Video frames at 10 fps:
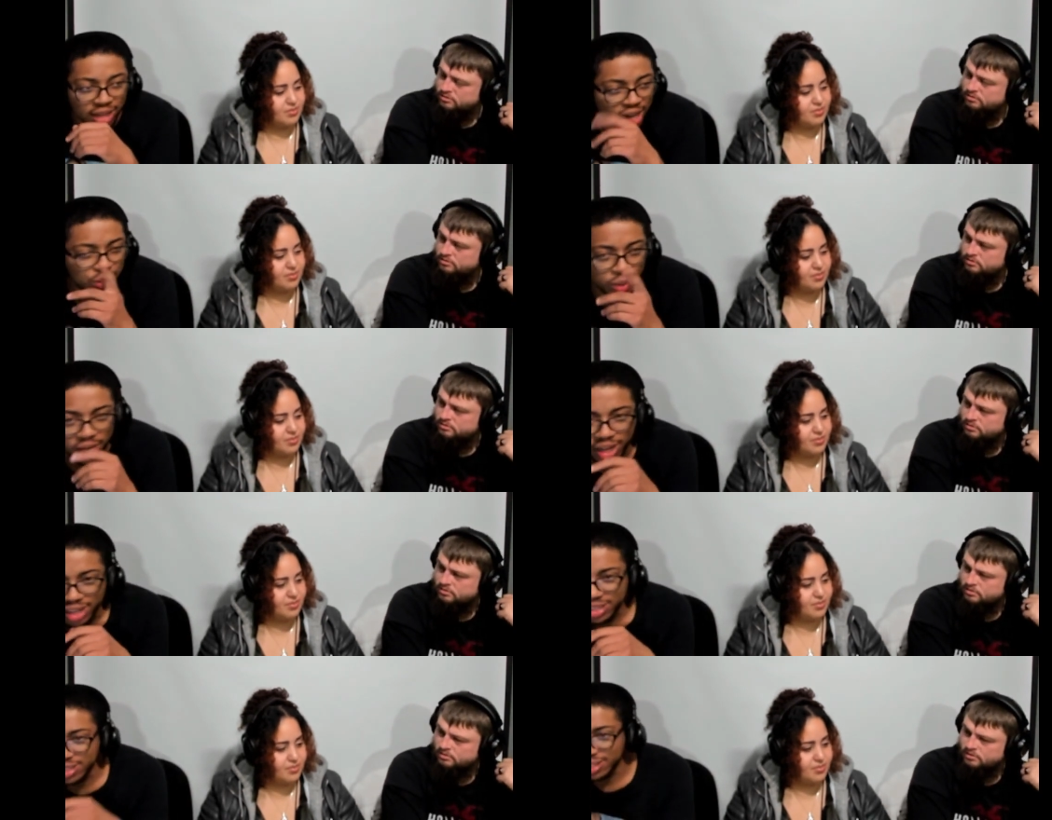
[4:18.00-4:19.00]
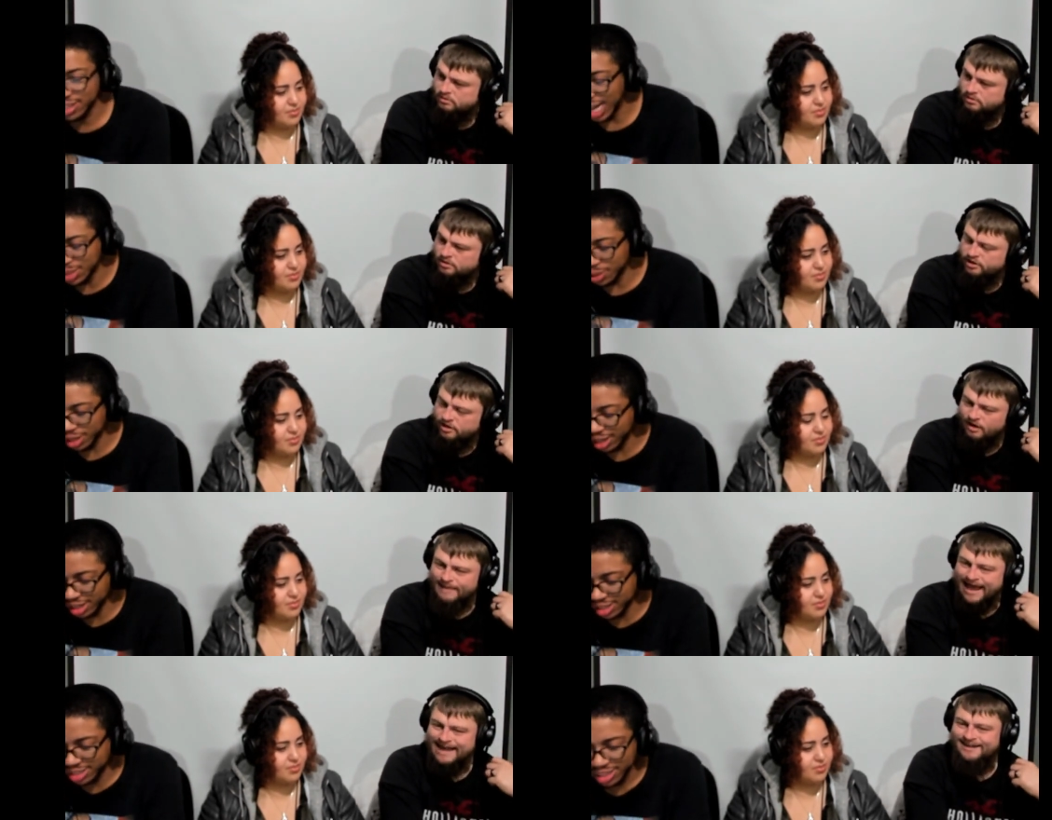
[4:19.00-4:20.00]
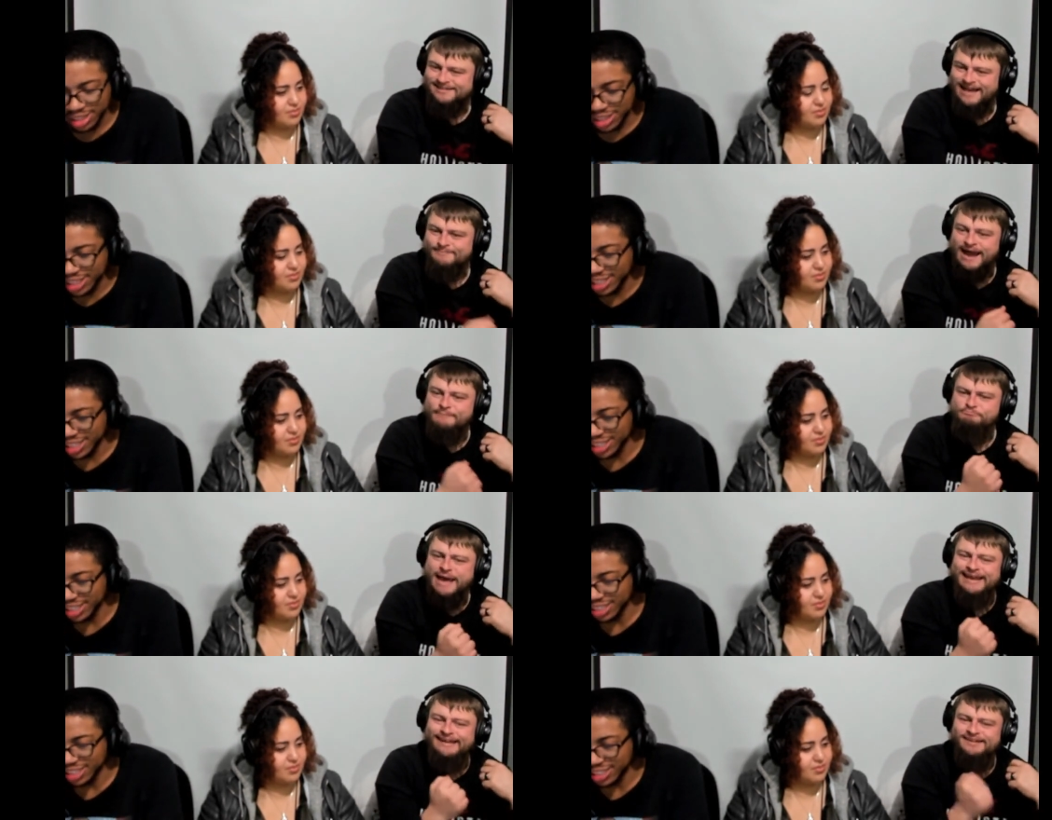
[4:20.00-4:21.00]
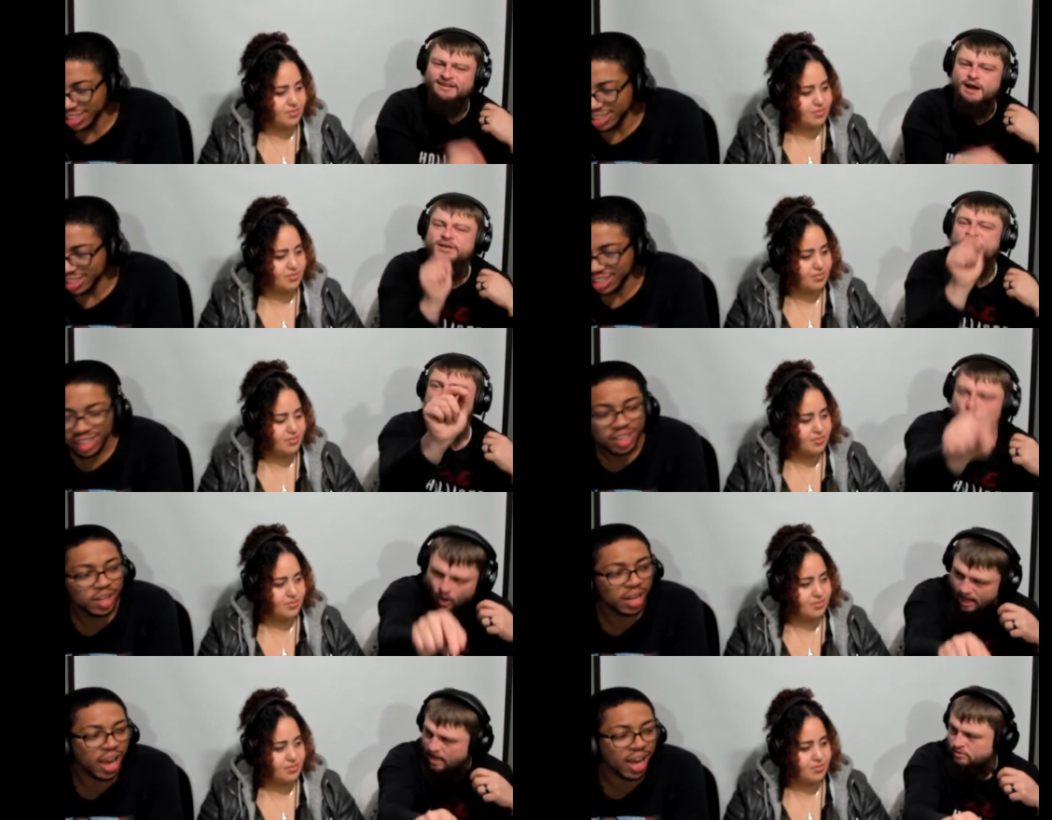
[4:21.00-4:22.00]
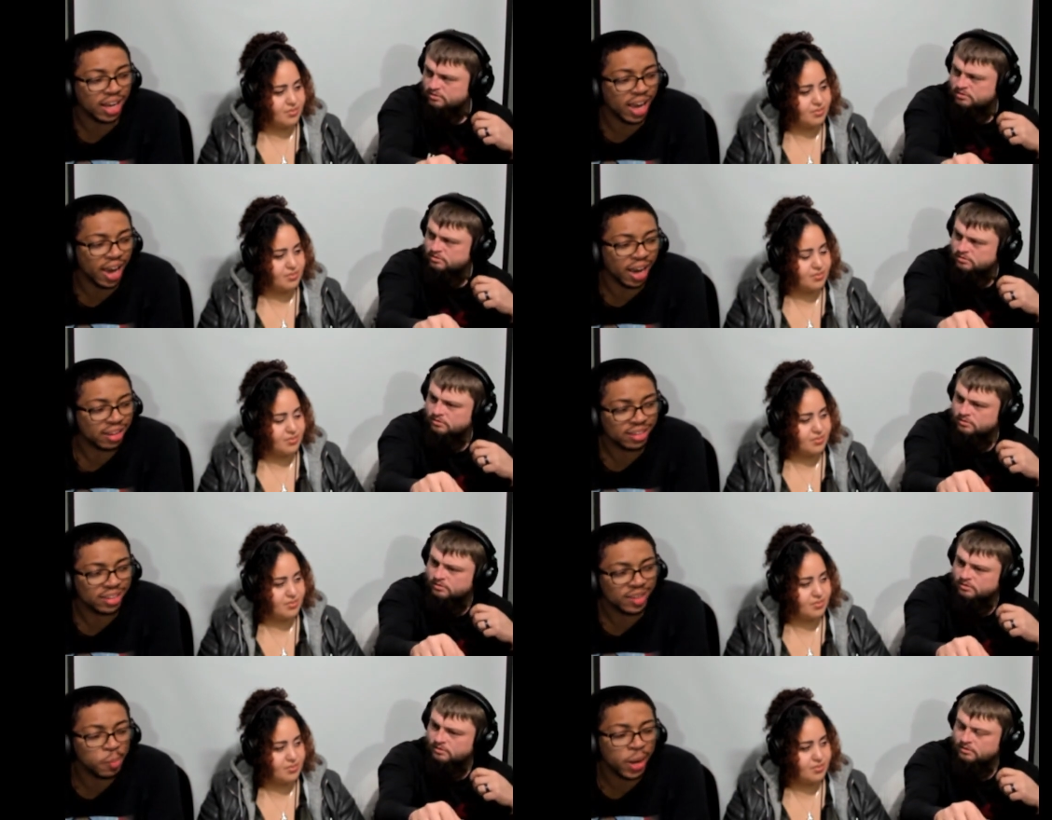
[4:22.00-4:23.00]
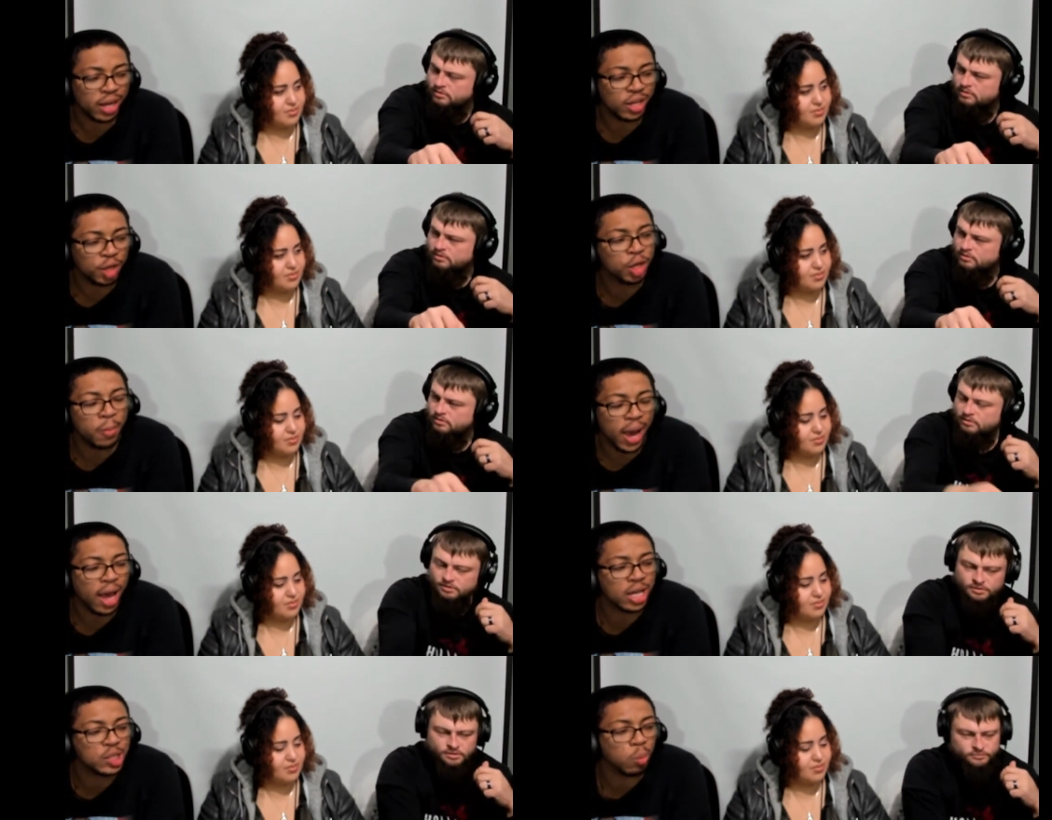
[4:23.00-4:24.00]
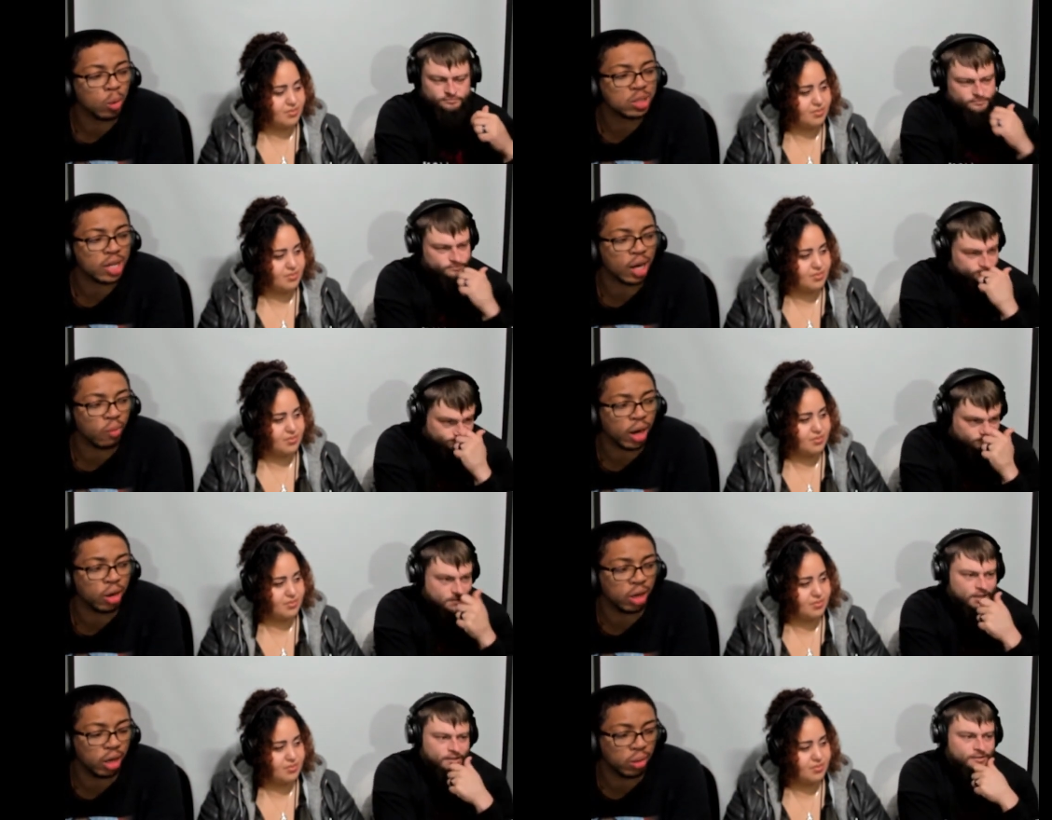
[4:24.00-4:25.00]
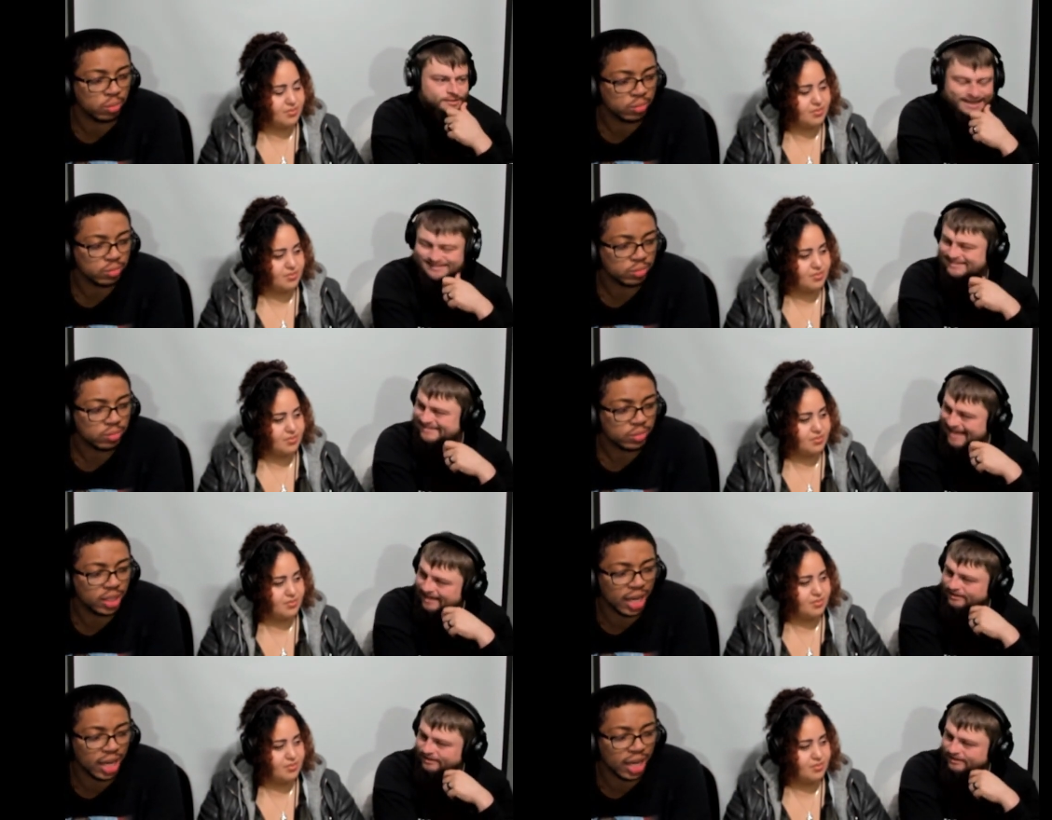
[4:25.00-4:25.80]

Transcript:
Speaker 1: that's what it is that's what it You're mad
Speaker 2: because I'm not begging to come into your yeah,
Speaker 1: house. Yeah, you you're mad because he won't sign a record deal.
Speaker 2: That's exactly.